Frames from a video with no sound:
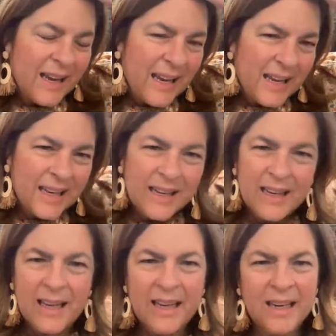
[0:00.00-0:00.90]
it
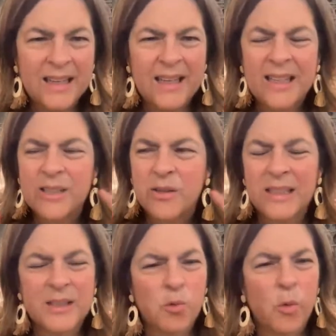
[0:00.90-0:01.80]

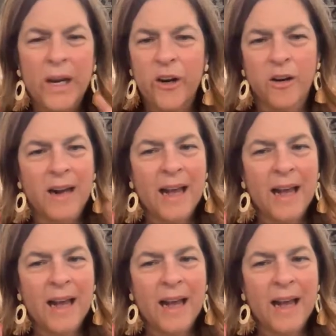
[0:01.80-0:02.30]
it's weird.